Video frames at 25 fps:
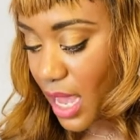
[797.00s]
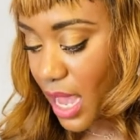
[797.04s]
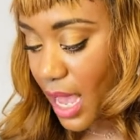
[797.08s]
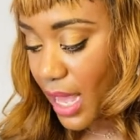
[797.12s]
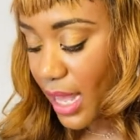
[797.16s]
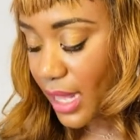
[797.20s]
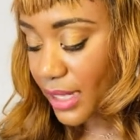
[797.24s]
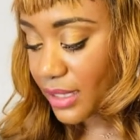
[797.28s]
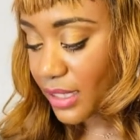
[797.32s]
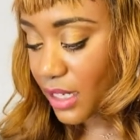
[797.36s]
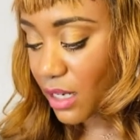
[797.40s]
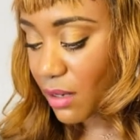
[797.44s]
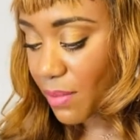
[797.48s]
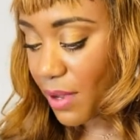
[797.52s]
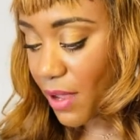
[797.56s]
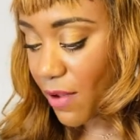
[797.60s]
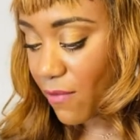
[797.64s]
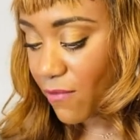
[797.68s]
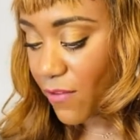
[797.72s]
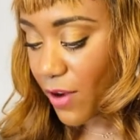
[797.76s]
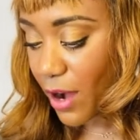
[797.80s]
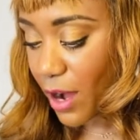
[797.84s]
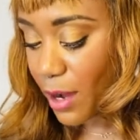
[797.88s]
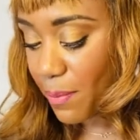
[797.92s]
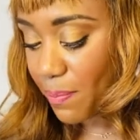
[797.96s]
That's going to be a
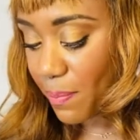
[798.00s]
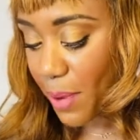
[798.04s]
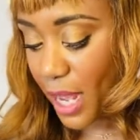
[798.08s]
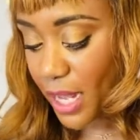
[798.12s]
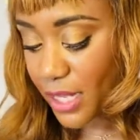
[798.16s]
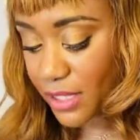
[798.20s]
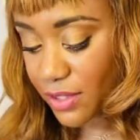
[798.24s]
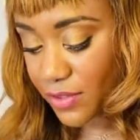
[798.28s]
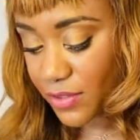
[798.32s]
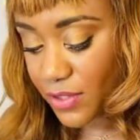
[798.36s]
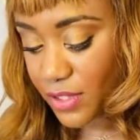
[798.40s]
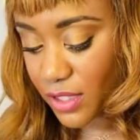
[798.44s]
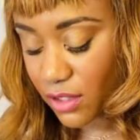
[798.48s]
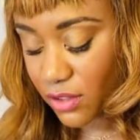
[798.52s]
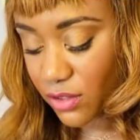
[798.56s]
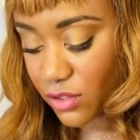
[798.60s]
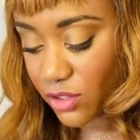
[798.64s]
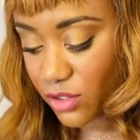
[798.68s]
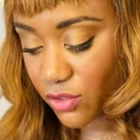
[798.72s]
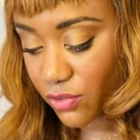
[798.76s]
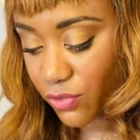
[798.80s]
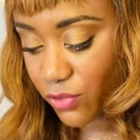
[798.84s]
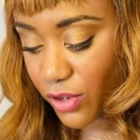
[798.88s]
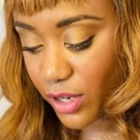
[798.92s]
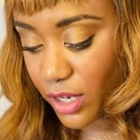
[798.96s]
very positive
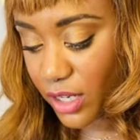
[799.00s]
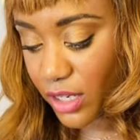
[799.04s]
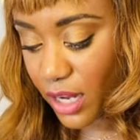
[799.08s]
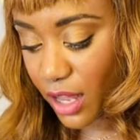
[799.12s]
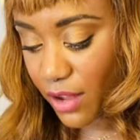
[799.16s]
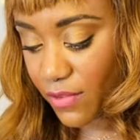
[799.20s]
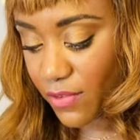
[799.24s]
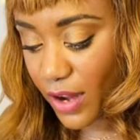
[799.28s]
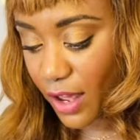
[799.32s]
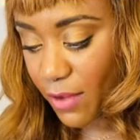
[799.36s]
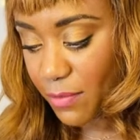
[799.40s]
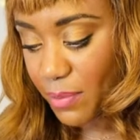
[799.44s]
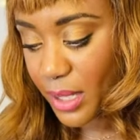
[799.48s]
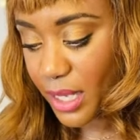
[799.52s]
solution for your love life,